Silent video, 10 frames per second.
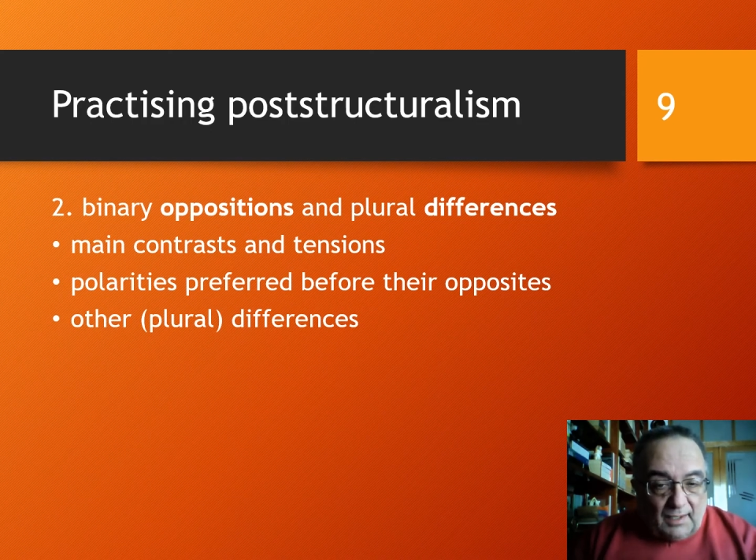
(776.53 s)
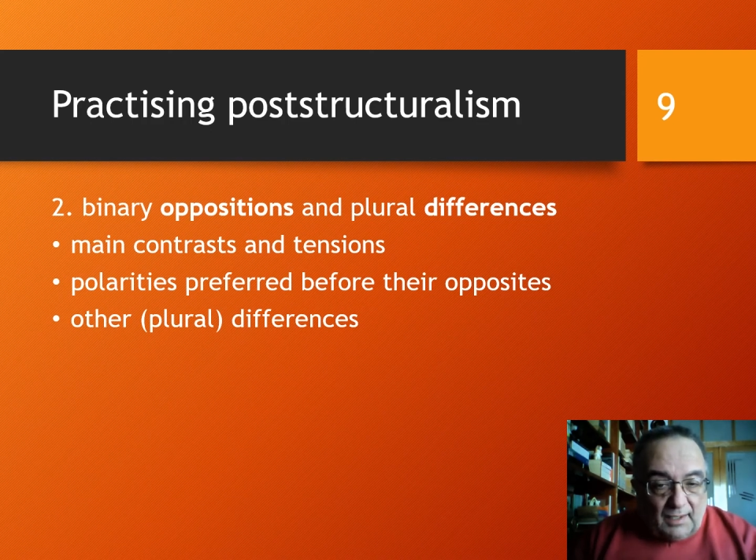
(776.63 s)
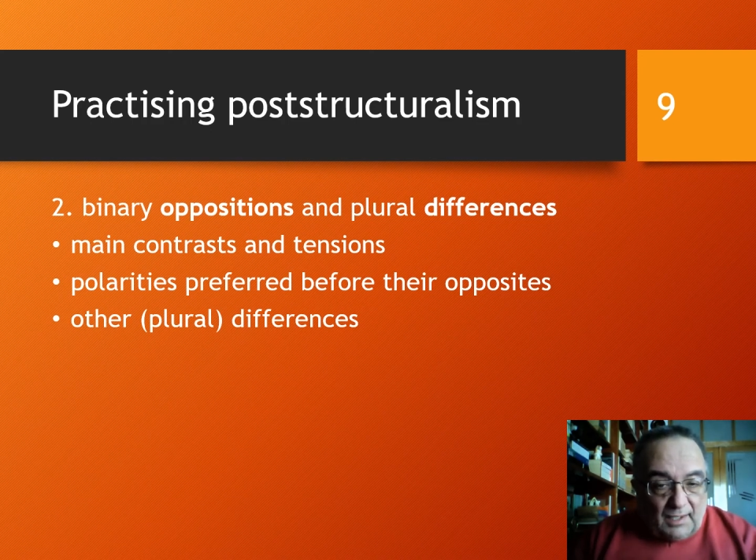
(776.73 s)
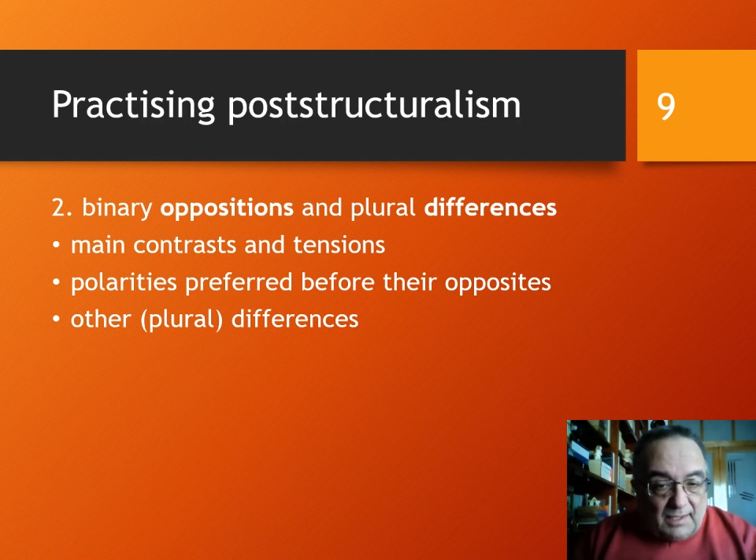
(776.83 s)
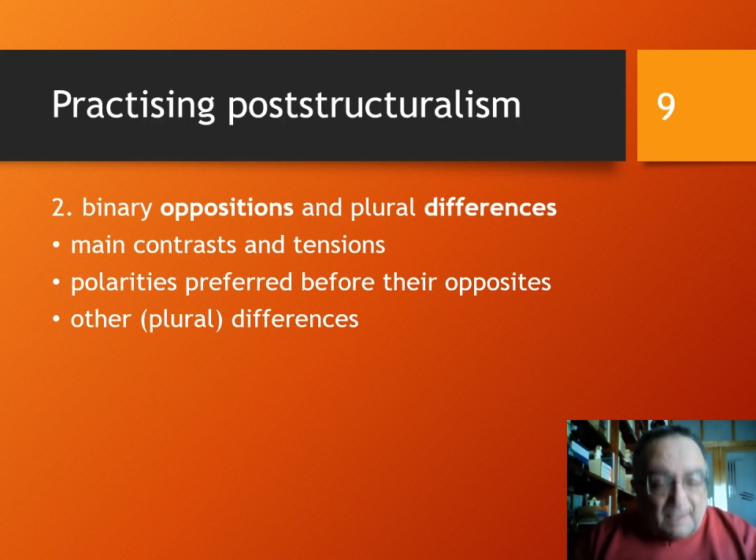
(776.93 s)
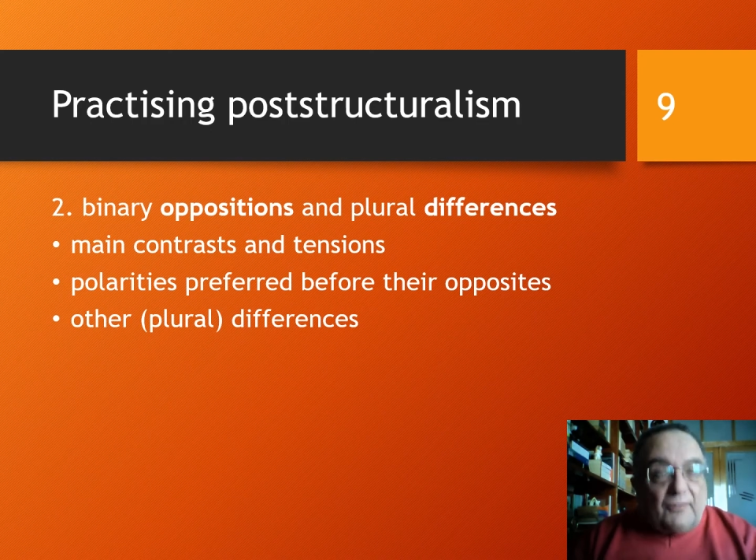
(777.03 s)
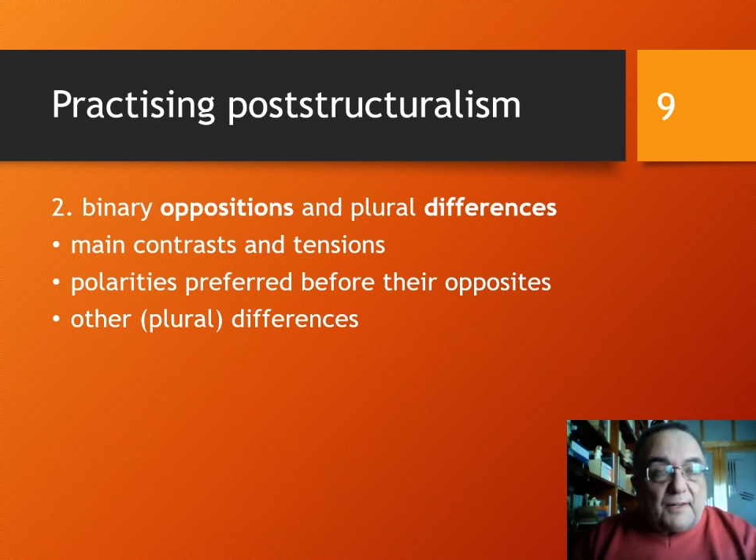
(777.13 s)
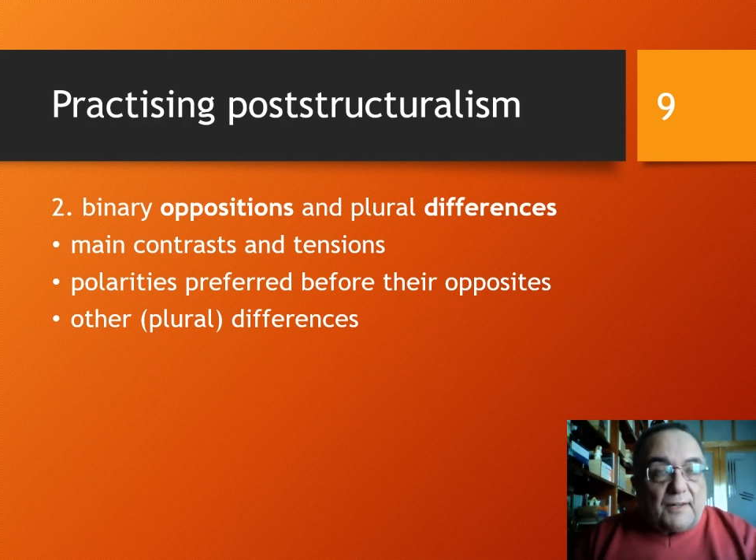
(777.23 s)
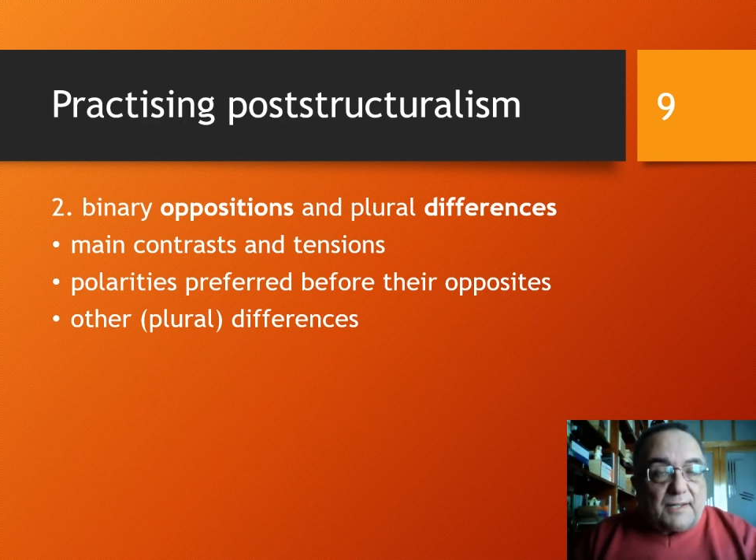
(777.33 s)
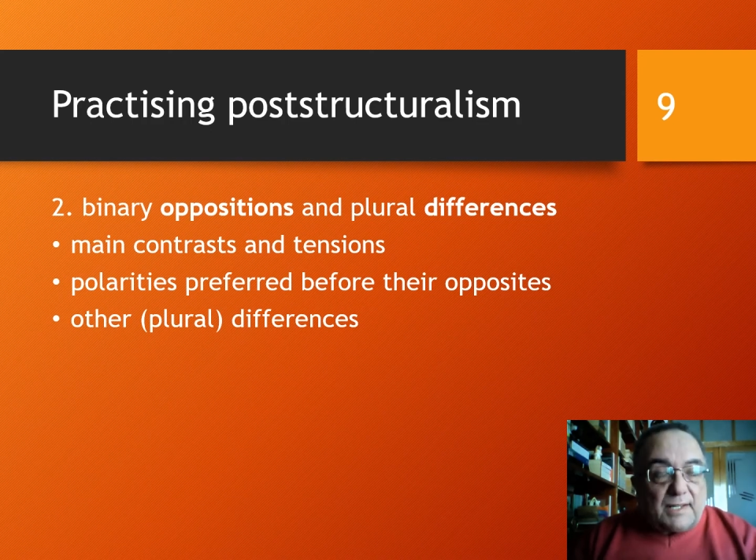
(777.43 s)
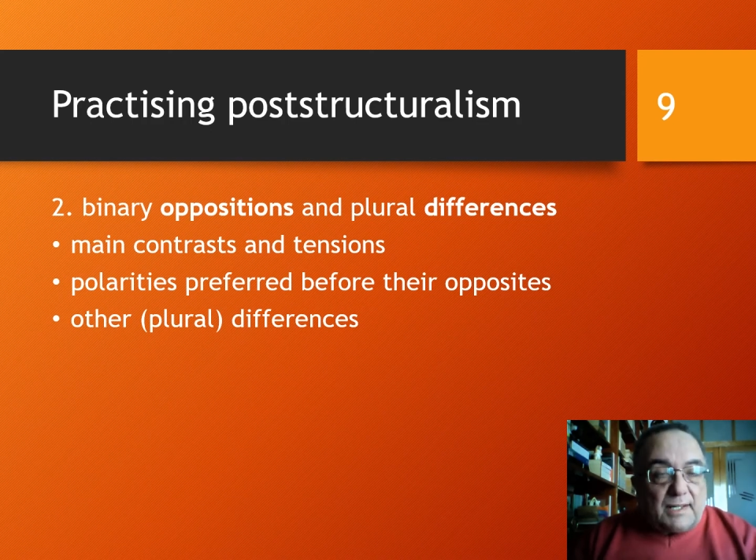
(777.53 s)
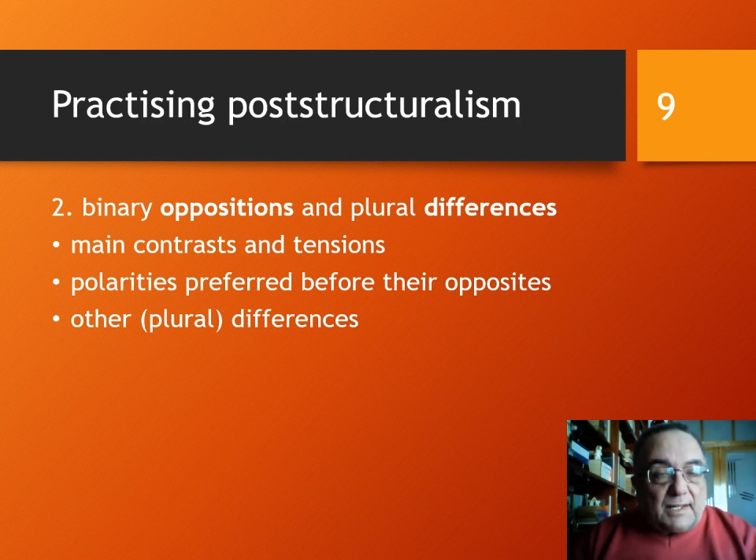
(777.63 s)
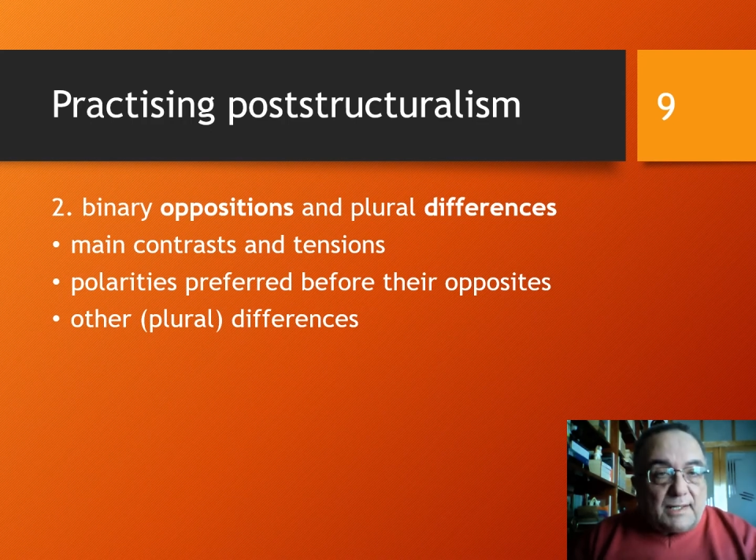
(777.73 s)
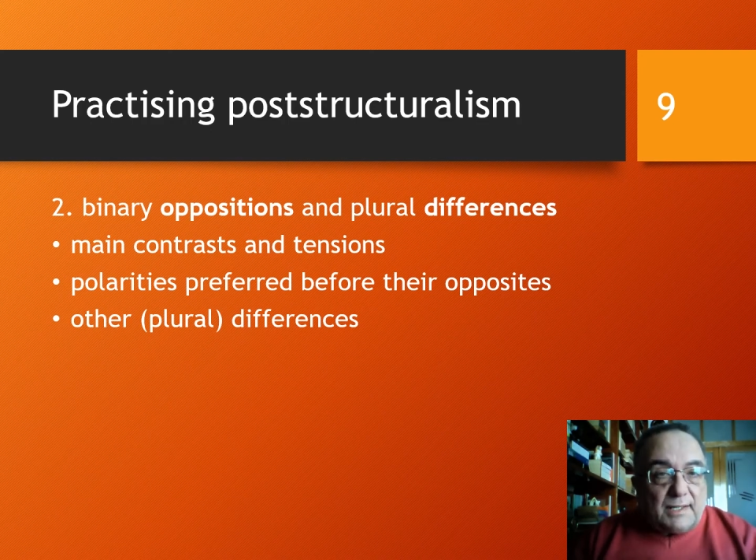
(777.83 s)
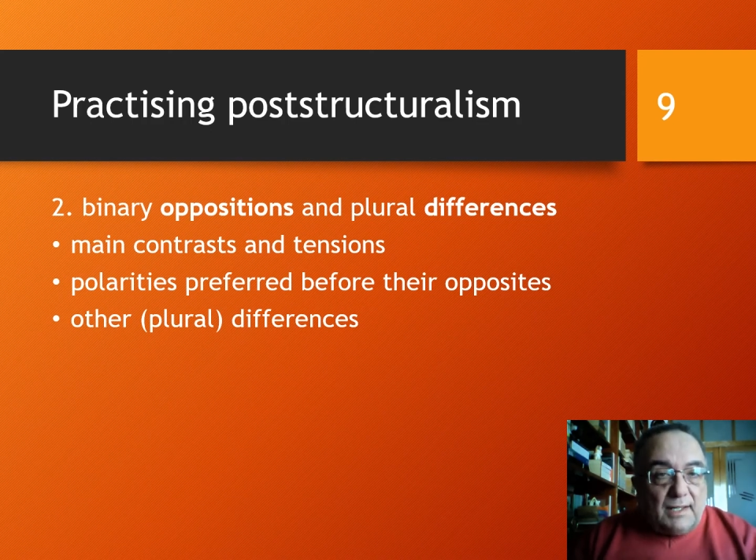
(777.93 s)
is
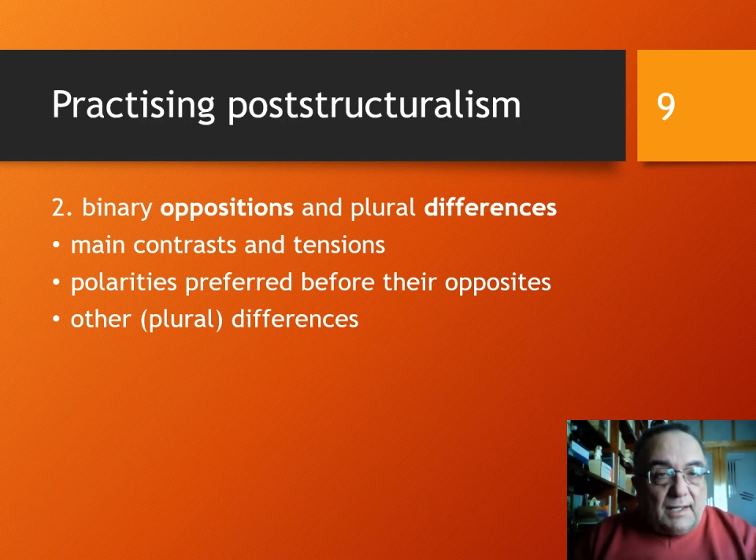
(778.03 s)
differences,